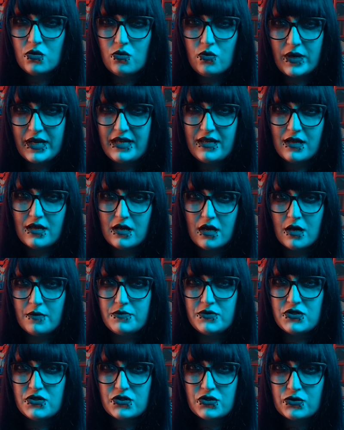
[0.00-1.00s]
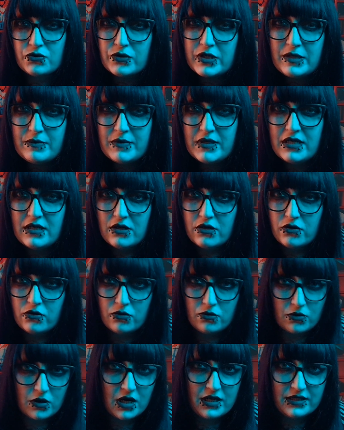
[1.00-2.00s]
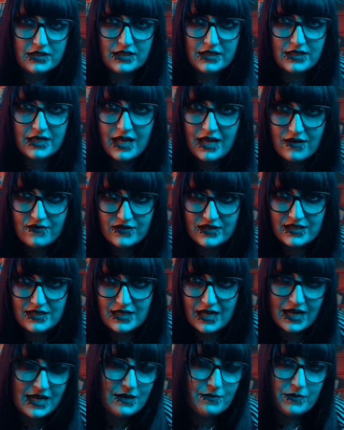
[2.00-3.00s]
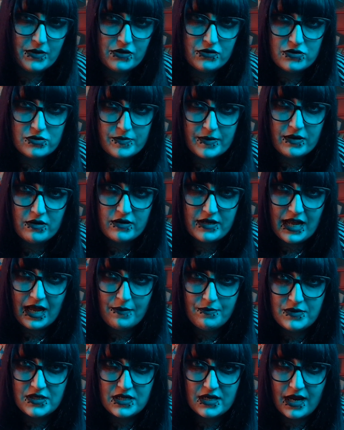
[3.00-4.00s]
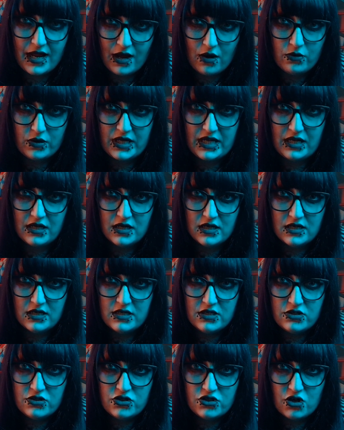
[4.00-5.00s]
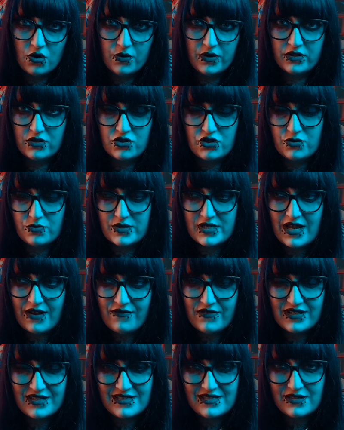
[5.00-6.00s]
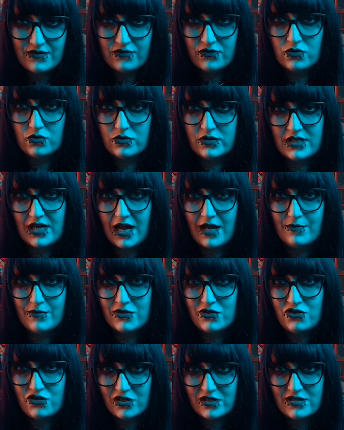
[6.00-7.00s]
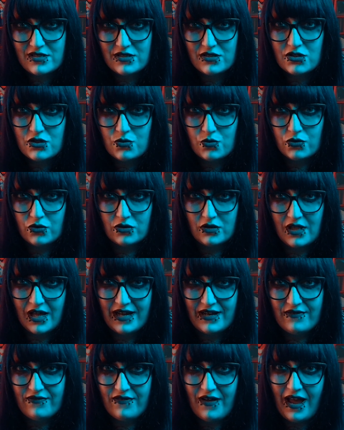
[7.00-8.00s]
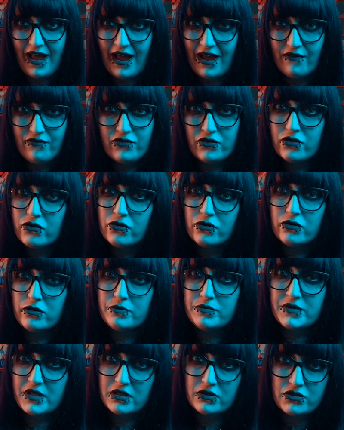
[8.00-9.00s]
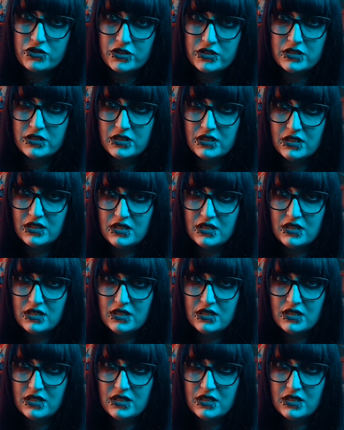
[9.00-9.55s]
waking up screaming and crying, having nightmares about Captain Howdy, showing that she was having a difficult time adjusting to her life after her abduction.